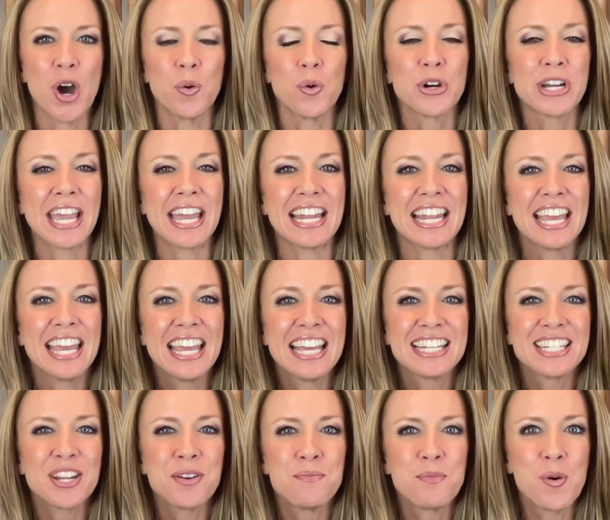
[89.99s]
we'll get
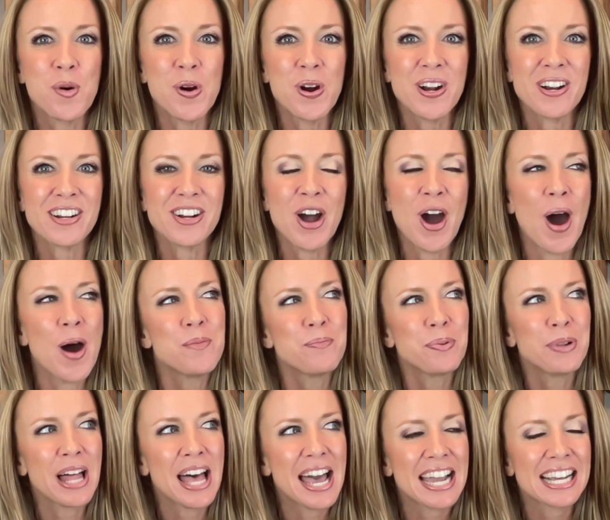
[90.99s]
to more
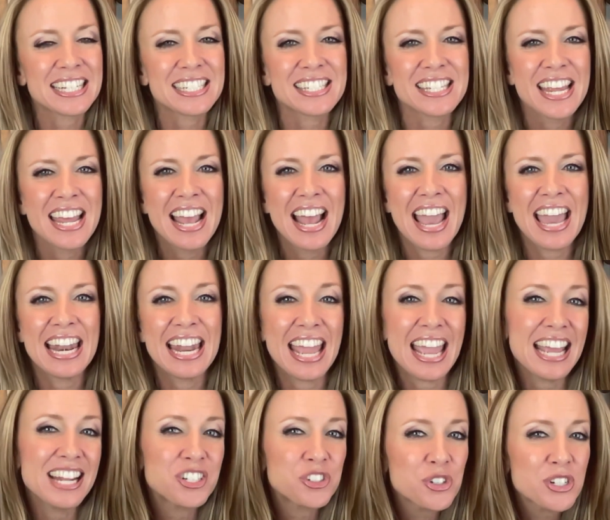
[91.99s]
complex and
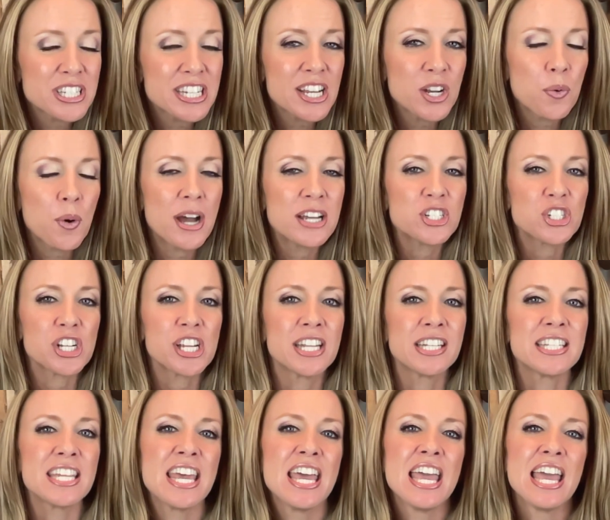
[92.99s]
interesting questions